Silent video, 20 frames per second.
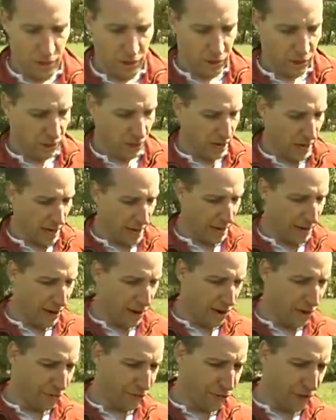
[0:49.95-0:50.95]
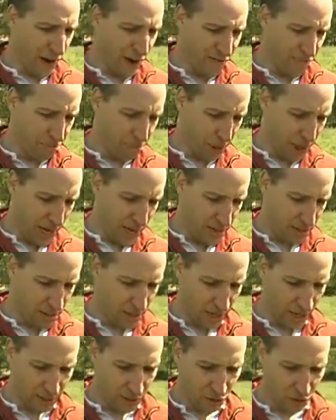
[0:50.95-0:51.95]
Okay, here are five plants
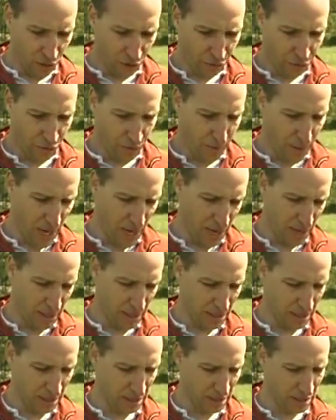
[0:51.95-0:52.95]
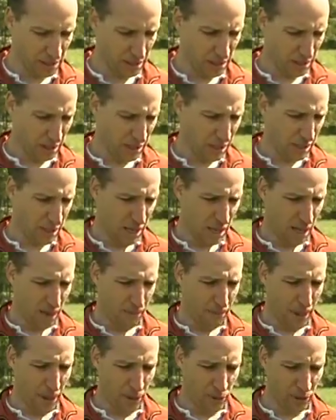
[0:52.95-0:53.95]
that I took from a
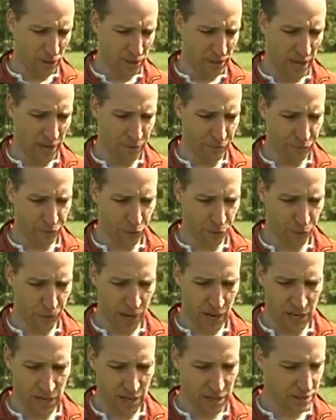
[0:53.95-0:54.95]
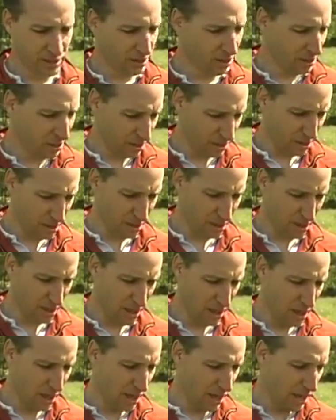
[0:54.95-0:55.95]
about a 10 foot radius.
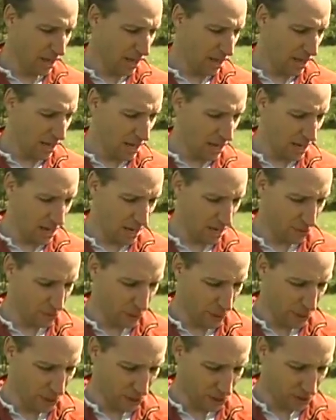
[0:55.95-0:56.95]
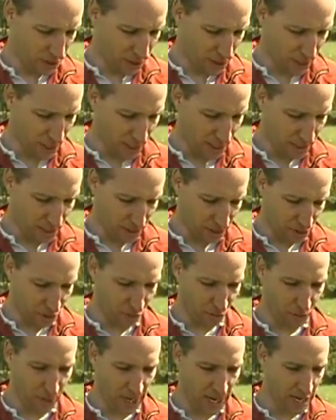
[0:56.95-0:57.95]
And what you can see is there's a
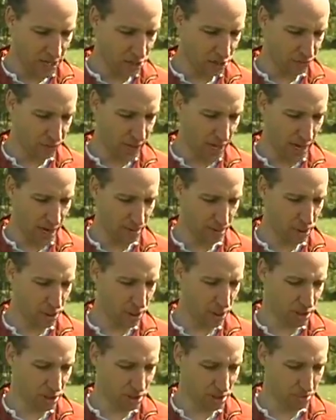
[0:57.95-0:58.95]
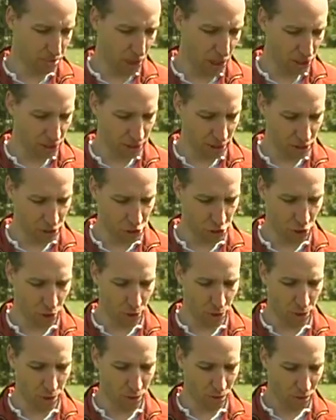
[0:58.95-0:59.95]
range of damage, and this is partly to show
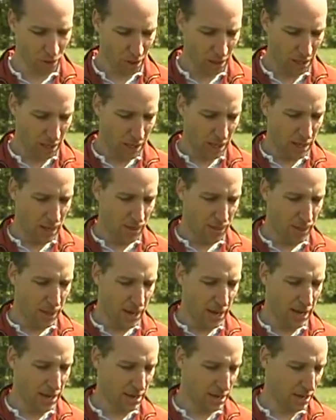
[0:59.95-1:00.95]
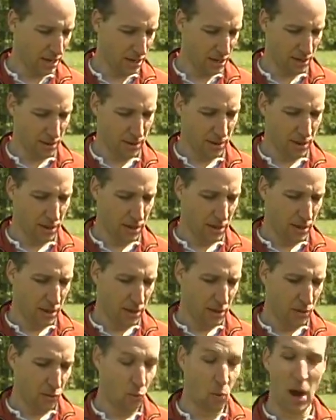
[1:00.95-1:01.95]
you that
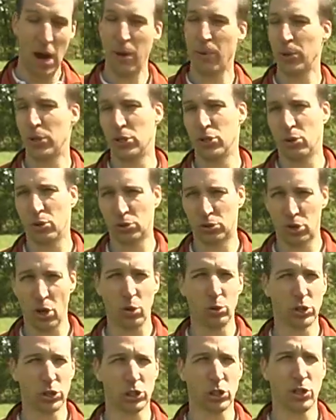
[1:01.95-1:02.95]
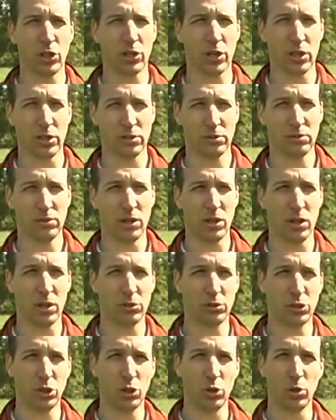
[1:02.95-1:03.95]
why we don't don't just look at you know
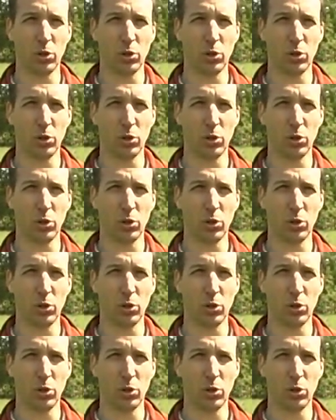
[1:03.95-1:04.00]
two